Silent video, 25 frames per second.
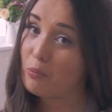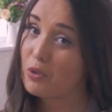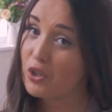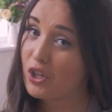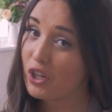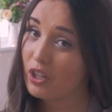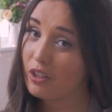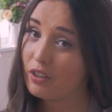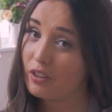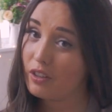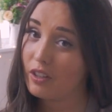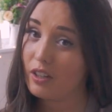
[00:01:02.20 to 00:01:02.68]

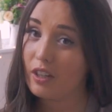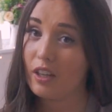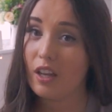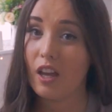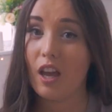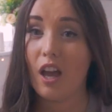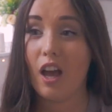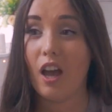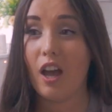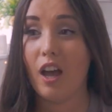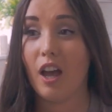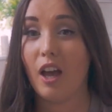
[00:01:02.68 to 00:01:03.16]
option,
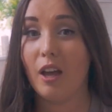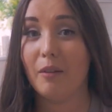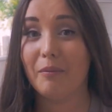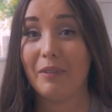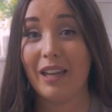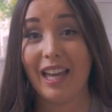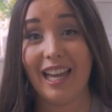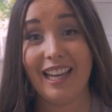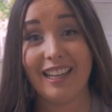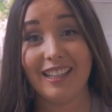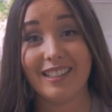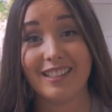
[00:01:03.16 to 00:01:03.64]

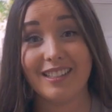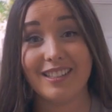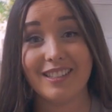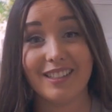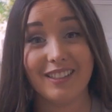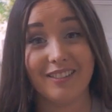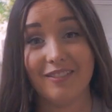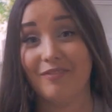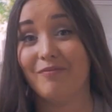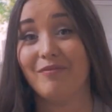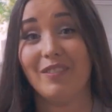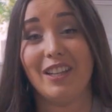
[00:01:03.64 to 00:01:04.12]

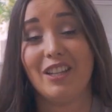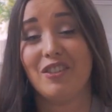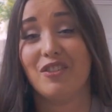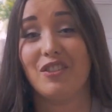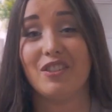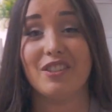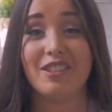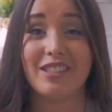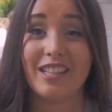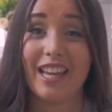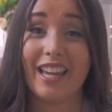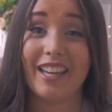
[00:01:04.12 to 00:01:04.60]
and let's
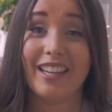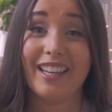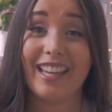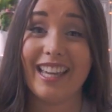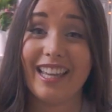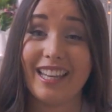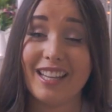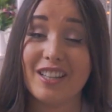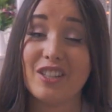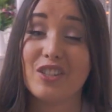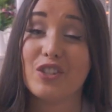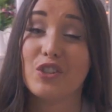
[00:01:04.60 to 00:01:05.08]
just say
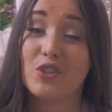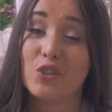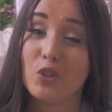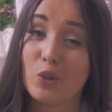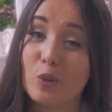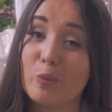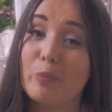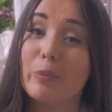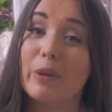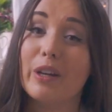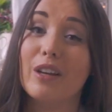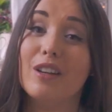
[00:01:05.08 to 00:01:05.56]
it is
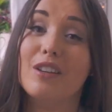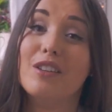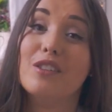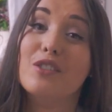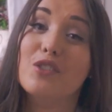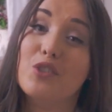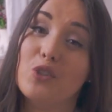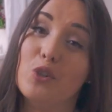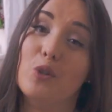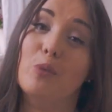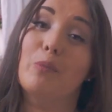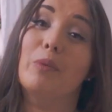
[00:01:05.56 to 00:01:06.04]
super
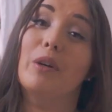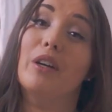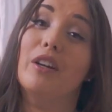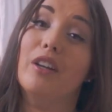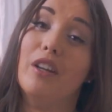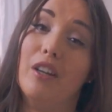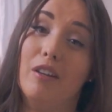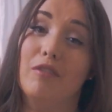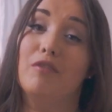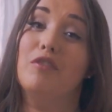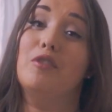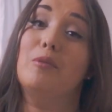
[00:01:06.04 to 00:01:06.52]

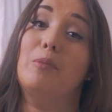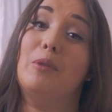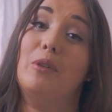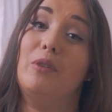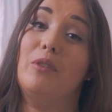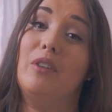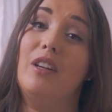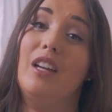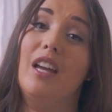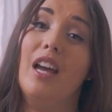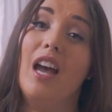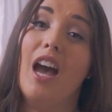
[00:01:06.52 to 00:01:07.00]

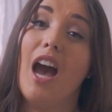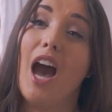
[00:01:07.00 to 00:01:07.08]
comfortable.